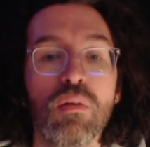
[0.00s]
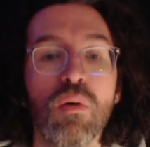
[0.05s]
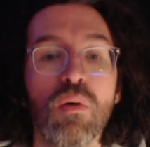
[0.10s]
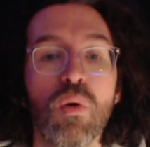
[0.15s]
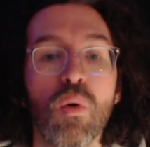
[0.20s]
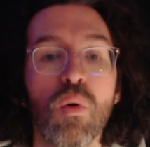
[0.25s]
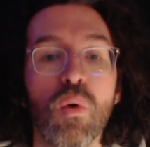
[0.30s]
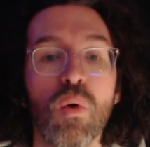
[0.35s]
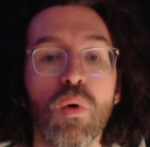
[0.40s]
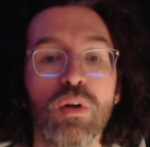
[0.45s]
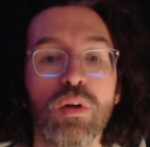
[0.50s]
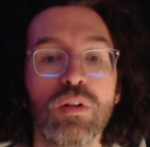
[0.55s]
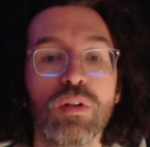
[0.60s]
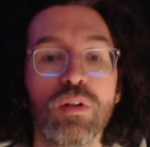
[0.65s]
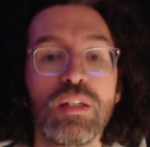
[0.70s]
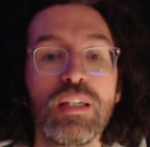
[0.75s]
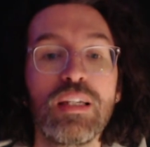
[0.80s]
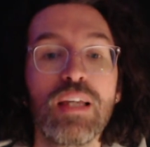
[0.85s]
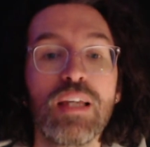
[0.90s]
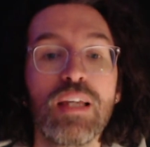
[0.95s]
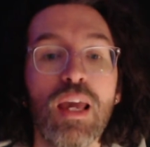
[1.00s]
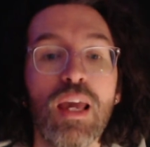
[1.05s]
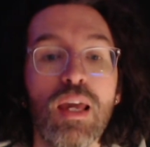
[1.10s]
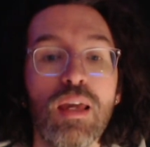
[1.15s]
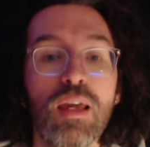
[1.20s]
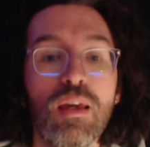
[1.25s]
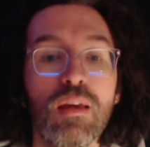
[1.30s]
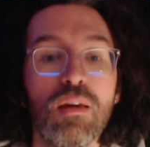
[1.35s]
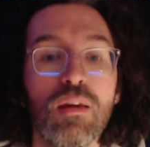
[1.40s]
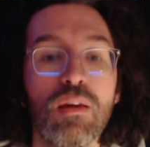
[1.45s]
or
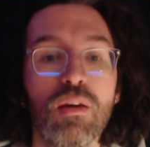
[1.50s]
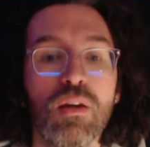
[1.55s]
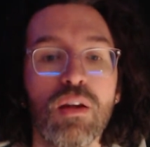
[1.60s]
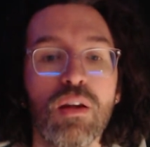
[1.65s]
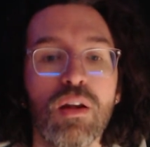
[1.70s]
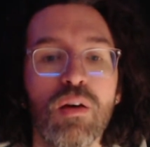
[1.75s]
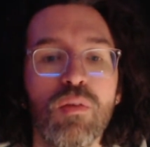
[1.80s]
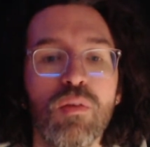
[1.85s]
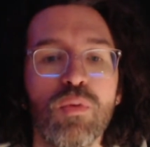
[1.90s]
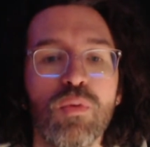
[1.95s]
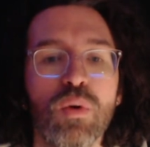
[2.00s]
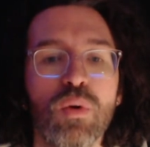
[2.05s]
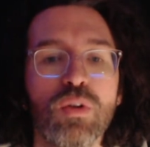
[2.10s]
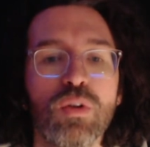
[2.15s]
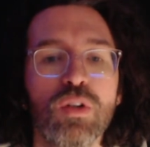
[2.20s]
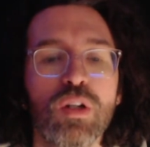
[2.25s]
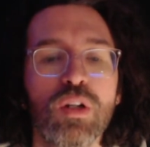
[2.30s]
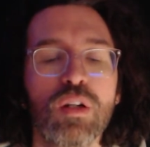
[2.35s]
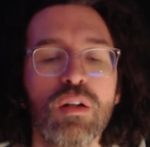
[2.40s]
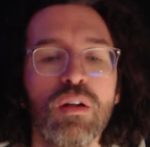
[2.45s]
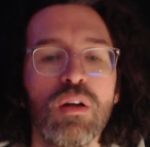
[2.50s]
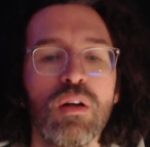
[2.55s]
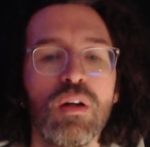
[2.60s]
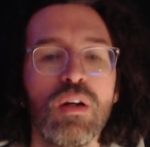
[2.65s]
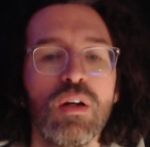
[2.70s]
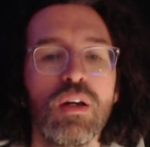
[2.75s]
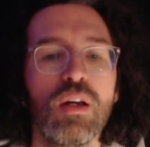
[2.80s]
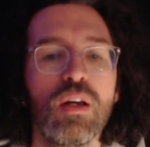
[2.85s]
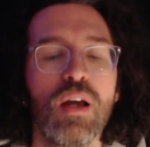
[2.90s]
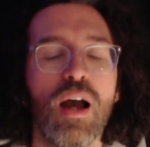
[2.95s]
TK, fortune,
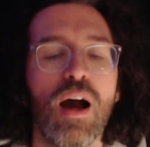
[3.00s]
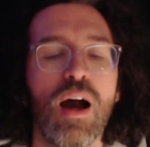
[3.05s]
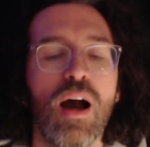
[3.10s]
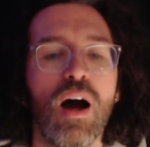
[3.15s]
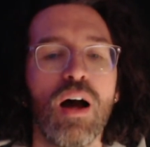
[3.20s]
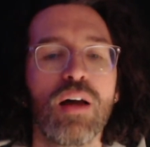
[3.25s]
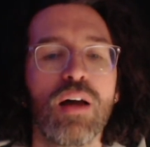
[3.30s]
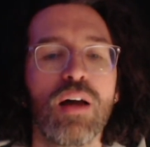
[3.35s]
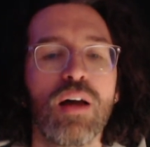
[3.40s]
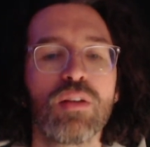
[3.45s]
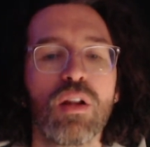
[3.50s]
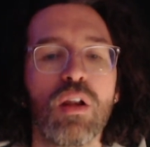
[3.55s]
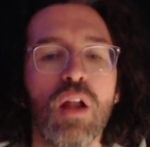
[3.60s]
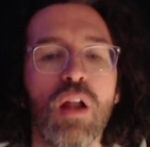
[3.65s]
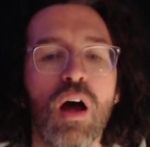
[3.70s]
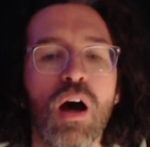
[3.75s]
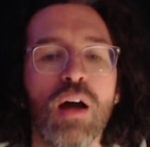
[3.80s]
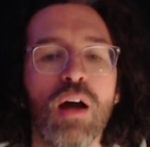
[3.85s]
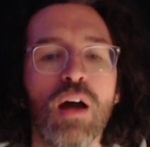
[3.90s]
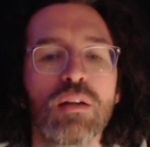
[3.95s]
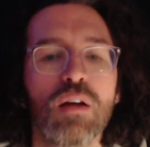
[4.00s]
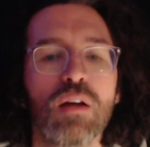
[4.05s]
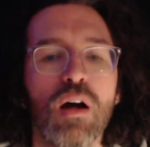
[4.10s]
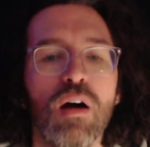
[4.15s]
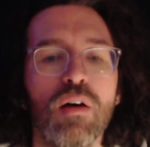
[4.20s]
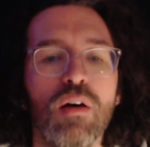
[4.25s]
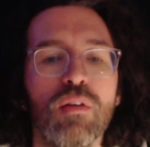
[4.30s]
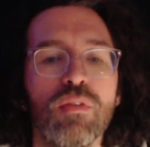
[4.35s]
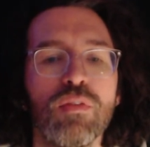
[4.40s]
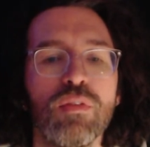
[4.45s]
the lot
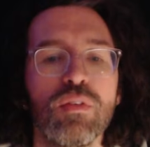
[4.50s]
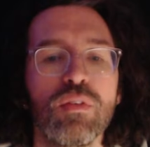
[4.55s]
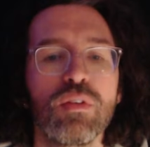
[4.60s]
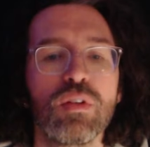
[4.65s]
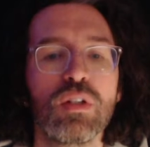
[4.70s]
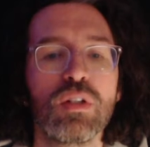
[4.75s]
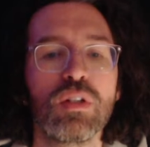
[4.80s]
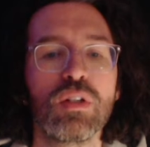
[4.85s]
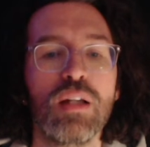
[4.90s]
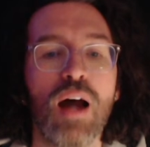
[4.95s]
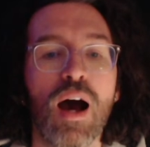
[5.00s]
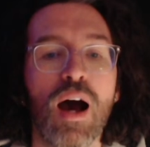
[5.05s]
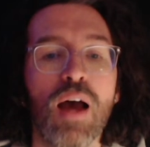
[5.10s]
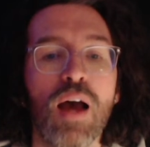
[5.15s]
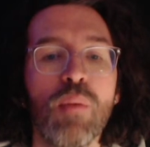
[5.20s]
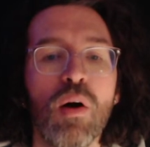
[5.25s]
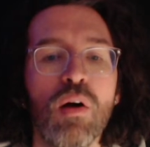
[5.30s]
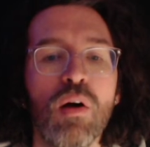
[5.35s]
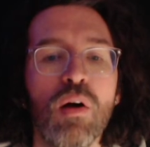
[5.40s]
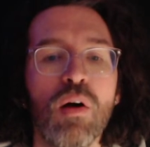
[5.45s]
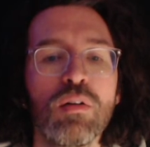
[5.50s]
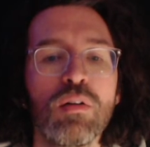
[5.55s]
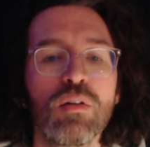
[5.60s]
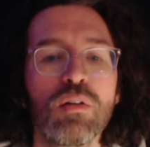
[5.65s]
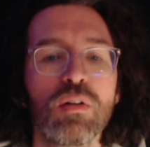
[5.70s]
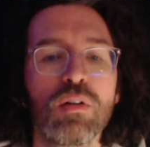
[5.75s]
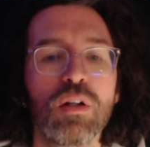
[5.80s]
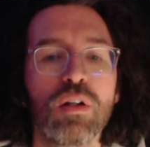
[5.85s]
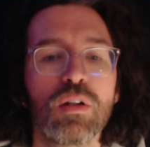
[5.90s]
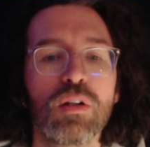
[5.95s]
of daimon,
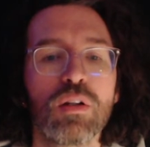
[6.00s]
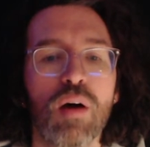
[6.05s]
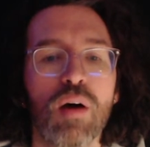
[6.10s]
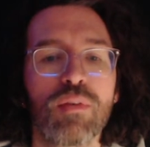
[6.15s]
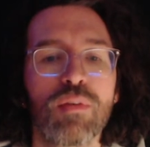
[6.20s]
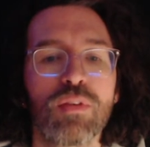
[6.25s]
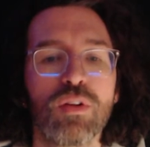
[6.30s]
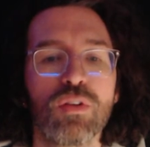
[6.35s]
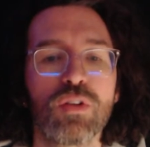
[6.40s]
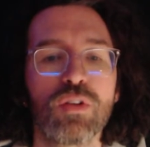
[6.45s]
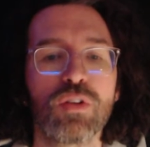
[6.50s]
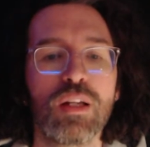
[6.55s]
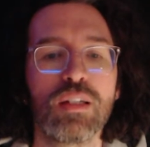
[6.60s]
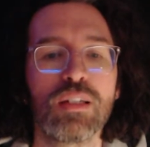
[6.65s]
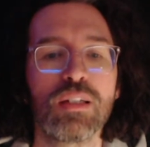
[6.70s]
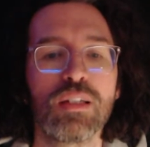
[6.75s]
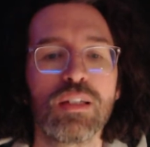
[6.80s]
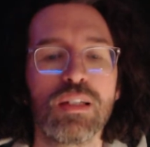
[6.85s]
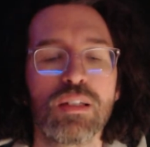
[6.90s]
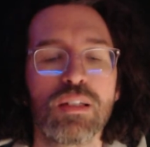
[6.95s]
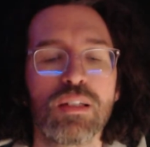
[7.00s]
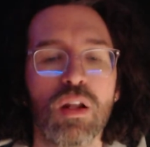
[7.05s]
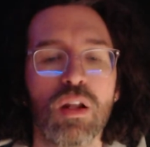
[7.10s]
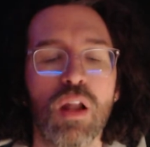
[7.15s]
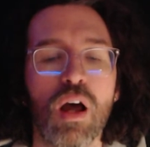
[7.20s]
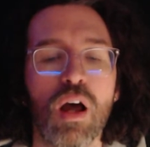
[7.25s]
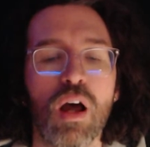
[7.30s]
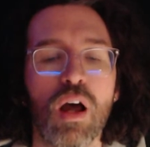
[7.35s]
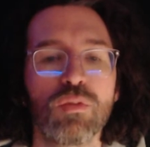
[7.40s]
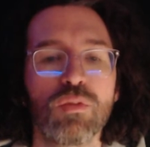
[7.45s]
or it's often translated as the
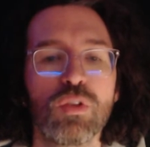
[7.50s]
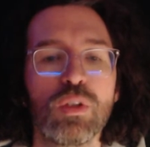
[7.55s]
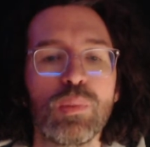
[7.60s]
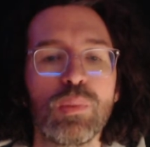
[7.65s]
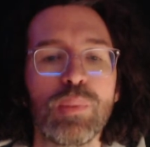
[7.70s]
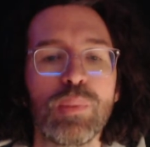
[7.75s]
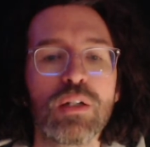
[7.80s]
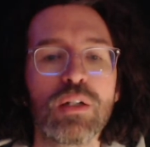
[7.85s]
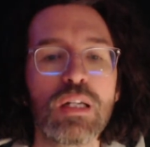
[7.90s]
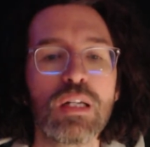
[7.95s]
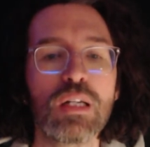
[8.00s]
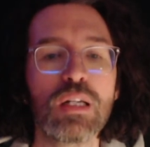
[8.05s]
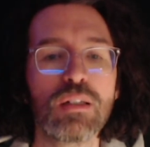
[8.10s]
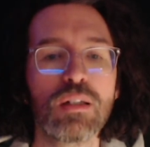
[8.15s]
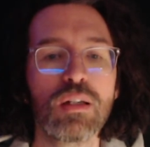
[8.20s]
lot of spirit,